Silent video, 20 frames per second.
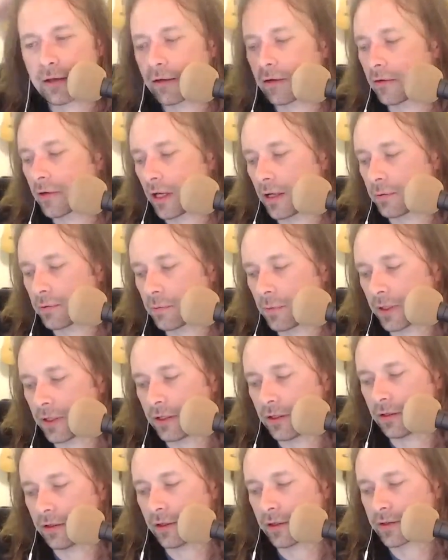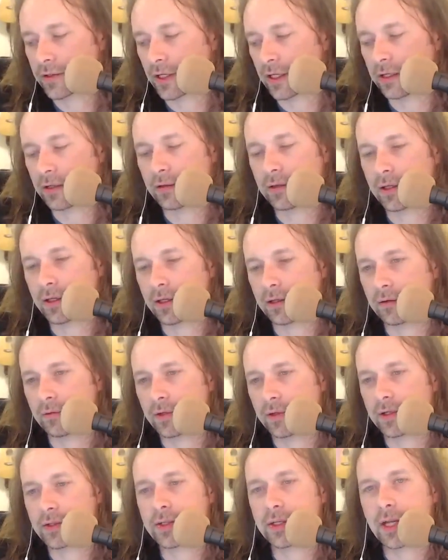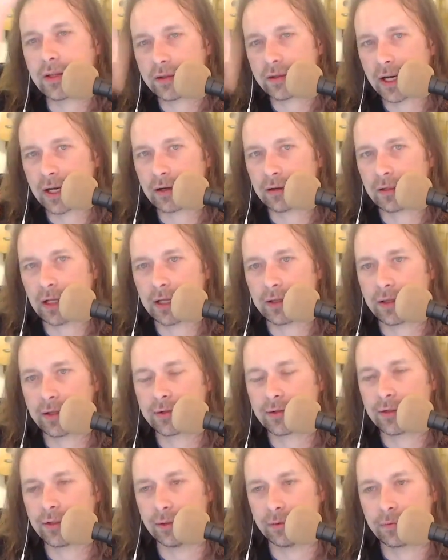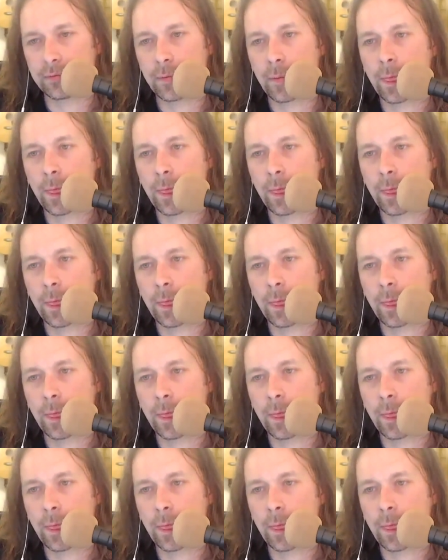okay, but let's see. The there's another angle on this too,